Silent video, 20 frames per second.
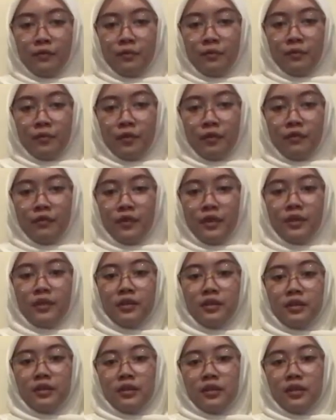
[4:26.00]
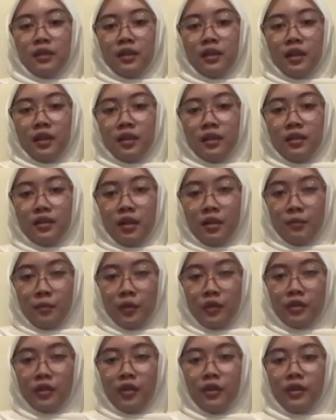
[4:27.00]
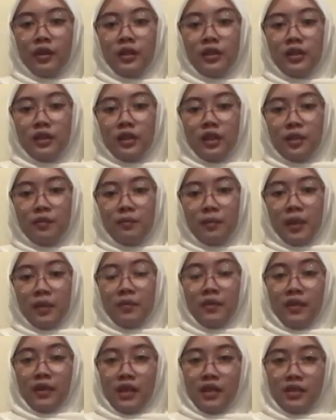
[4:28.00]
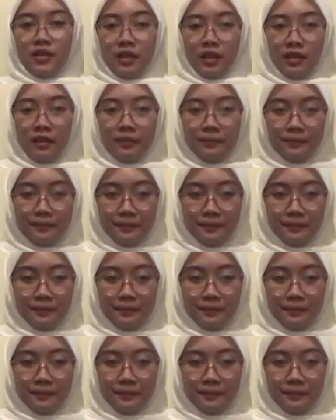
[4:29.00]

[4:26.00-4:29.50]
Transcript: provide the report on the implementation